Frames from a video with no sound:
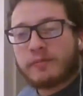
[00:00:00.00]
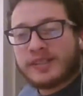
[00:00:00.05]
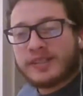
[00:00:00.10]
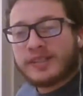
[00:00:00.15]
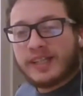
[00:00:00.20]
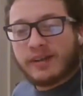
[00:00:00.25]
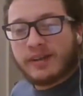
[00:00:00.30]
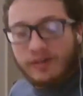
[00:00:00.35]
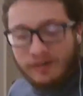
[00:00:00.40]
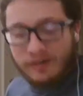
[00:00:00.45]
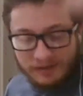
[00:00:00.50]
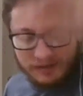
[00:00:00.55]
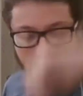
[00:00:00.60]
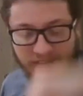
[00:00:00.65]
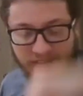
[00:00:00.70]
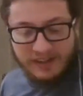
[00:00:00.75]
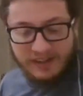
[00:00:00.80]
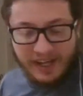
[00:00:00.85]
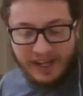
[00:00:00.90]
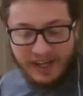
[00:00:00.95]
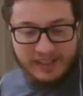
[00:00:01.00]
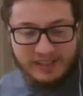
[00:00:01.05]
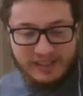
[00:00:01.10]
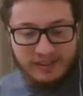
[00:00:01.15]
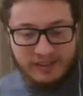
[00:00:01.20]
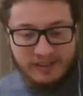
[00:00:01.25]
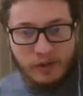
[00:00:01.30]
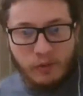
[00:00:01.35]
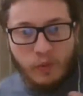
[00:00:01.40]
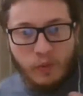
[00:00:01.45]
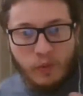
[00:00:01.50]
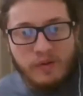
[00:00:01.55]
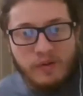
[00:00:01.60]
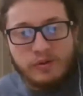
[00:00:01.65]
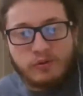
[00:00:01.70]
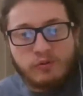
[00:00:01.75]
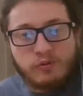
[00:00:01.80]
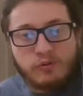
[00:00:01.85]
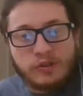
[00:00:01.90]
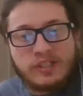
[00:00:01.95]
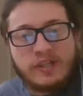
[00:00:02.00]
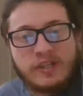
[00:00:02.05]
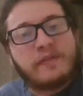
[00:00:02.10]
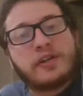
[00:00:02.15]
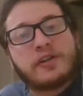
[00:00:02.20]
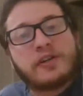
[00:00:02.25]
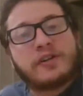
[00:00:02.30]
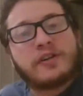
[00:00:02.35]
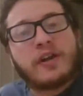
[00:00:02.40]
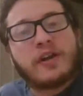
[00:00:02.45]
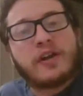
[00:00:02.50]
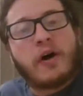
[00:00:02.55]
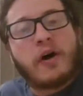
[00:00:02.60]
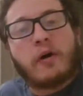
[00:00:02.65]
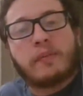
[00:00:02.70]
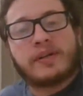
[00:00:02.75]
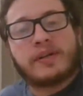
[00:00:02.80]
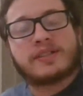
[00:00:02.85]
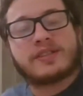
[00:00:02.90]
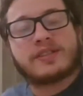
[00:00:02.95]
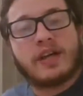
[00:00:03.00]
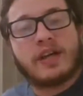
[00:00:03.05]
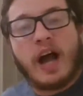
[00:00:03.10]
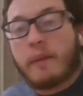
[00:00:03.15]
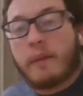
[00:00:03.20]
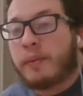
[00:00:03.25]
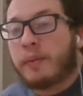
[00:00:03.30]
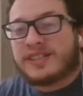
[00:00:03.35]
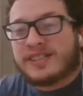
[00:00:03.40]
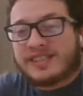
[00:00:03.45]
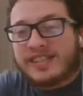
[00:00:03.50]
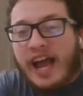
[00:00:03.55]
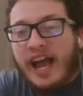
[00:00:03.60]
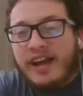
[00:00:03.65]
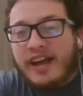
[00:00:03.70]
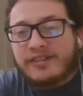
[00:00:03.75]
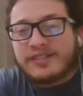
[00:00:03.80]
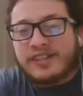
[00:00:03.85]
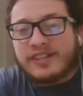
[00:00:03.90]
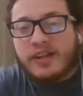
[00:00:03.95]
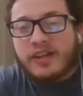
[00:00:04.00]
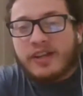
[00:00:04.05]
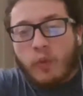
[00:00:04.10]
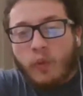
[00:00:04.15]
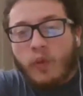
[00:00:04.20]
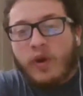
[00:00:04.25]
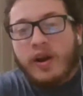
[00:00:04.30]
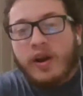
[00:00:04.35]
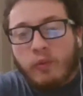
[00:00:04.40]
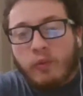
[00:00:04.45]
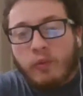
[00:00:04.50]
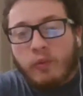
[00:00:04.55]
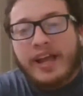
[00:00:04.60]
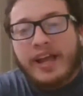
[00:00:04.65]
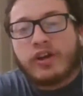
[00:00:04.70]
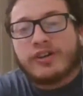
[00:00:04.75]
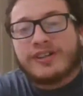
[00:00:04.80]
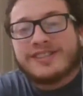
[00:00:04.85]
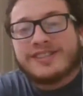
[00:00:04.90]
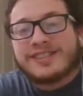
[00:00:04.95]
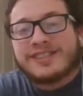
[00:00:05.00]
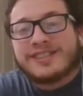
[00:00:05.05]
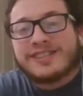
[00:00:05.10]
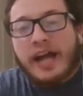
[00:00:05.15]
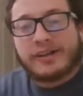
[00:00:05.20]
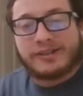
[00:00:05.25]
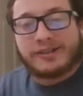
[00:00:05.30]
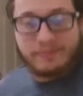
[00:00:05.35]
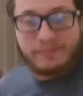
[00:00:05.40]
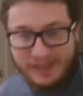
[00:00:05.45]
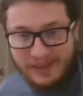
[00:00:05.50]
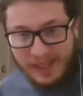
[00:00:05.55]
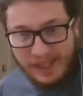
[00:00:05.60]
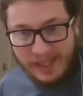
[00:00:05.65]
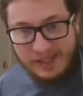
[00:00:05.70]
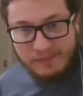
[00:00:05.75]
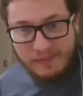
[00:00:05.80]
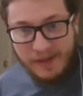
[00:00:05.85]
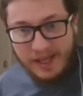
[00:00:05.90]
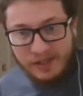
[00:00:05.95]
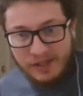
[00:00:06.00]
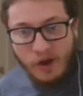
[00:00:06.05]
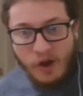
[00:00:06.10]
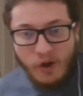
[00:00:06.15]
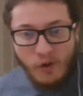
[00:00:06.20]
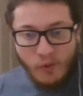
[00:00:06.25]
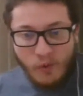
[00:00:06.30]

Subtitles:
Mysterio. Okay, so, like, where was Rusev and Almas? I'll put Styles in there. Why couldn't Styles be in this match?